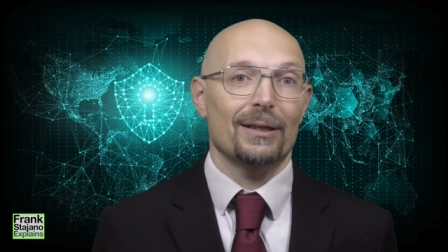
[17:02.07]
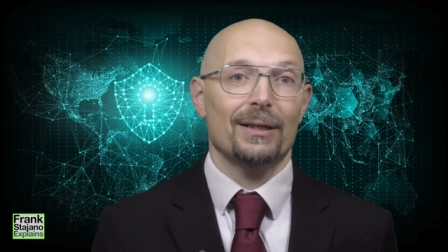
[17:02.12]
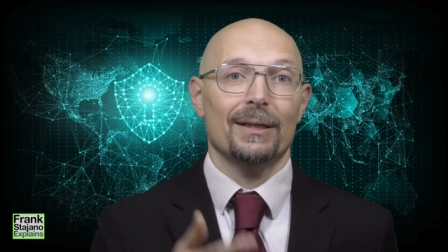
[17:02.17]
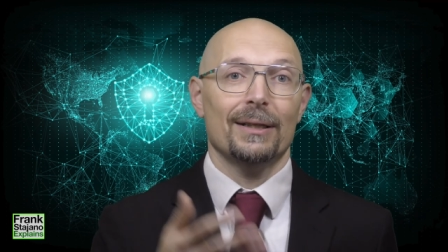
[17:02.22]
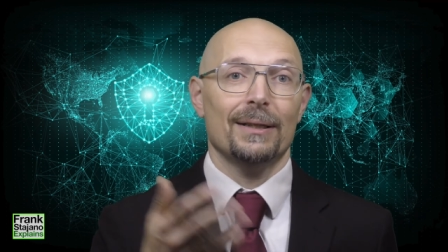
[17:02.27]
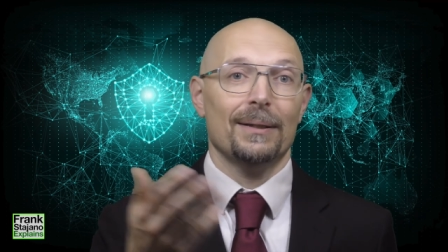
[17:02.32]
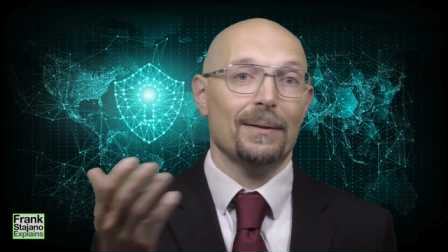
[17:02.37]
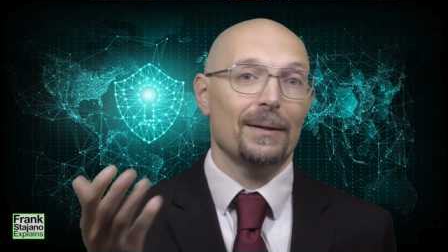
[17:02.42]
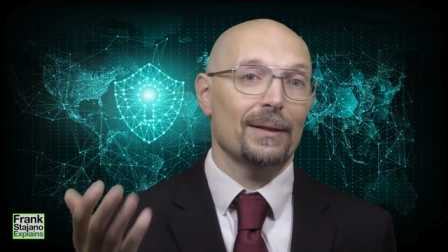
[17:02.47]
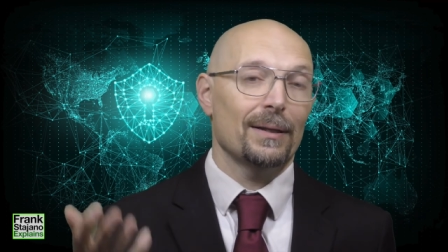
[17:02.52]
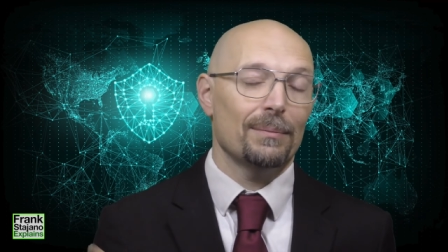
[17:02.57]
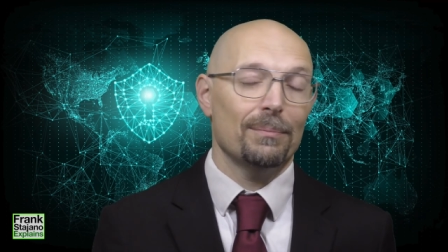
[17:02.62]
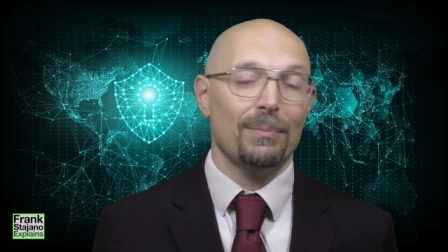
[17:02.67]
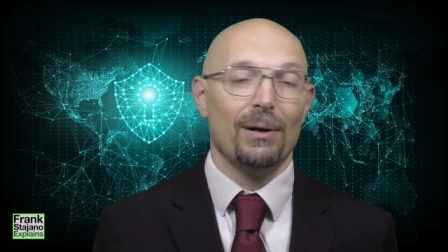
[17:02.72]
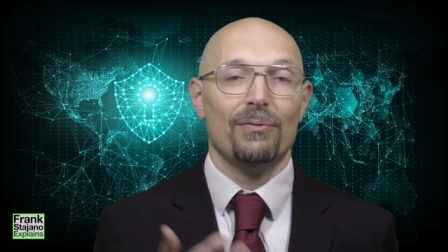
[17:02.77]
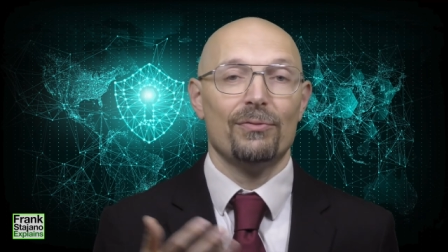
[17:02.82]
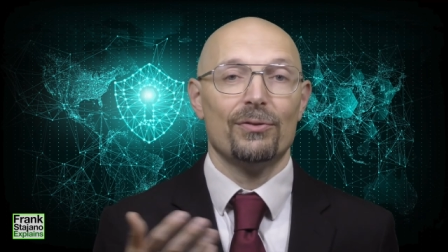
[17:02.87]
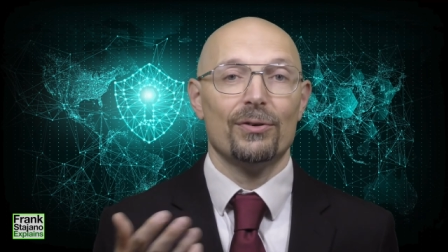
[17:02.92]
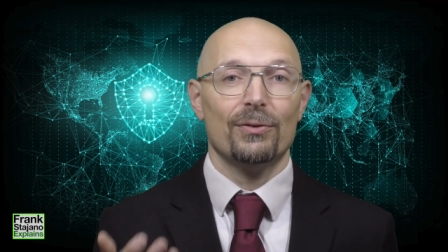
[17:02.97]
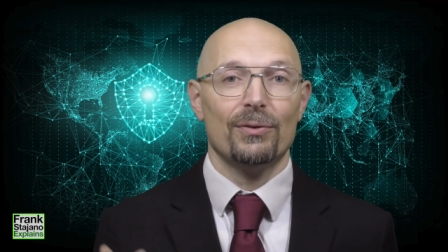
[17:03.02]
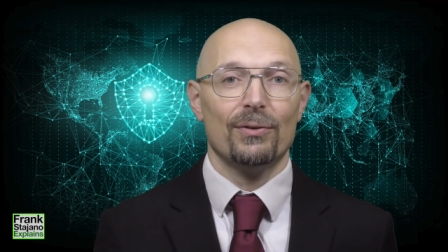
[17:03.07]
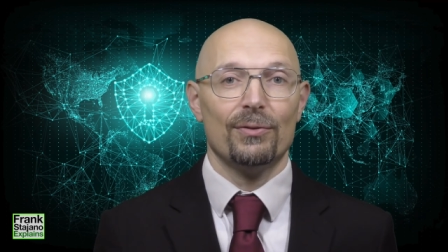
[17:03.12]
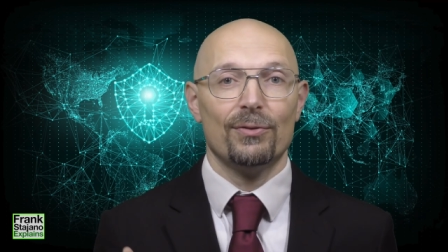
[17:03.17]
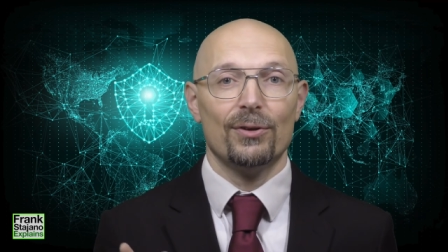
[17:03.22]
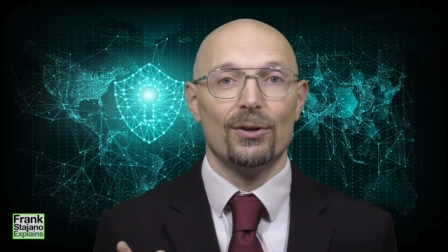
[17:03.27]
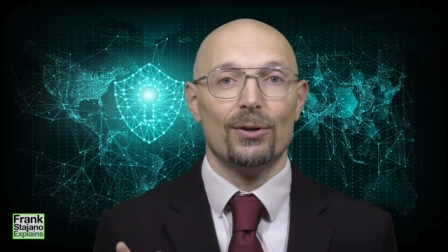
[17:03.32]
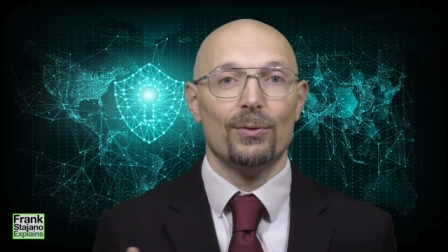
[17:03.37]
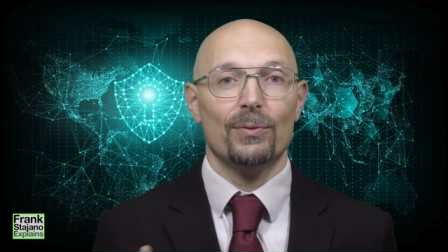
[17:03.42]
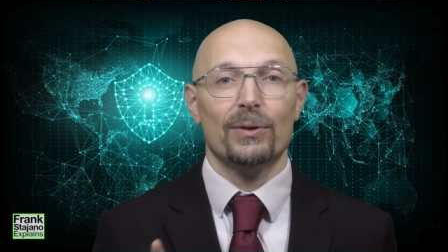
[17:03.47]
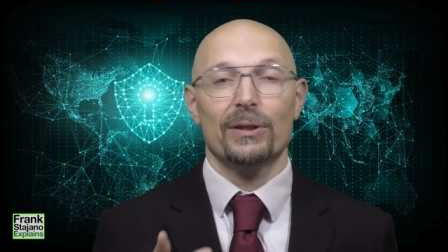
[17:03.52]
uh, buffer
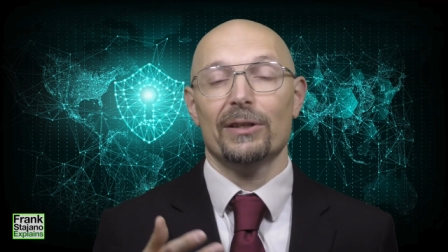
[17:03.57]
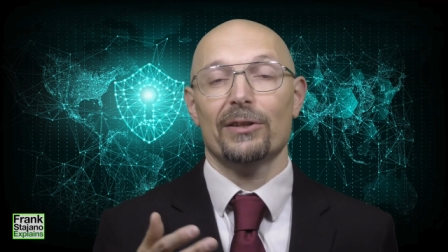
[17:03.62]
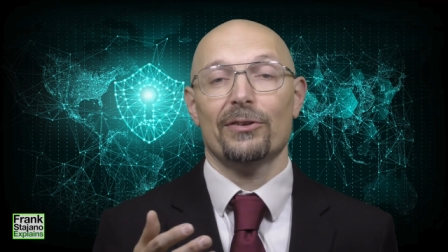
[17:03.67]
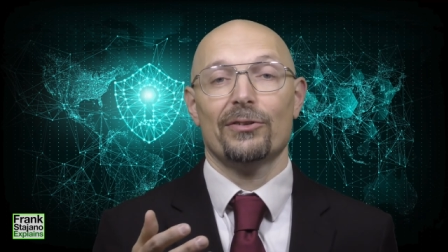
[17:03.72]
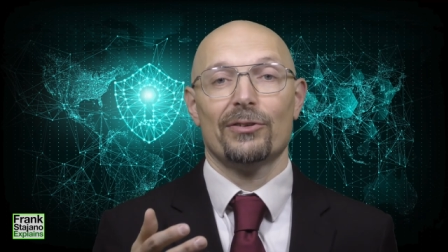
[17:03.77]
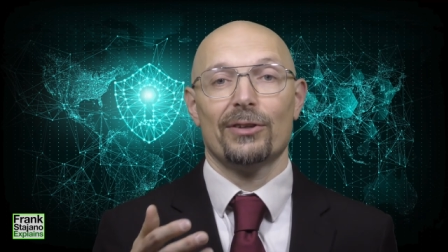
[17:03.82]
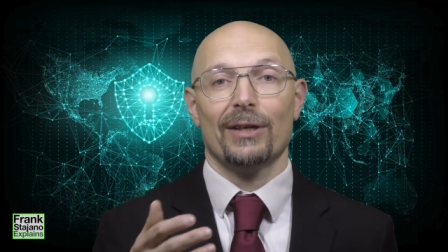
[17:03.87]
overflow with this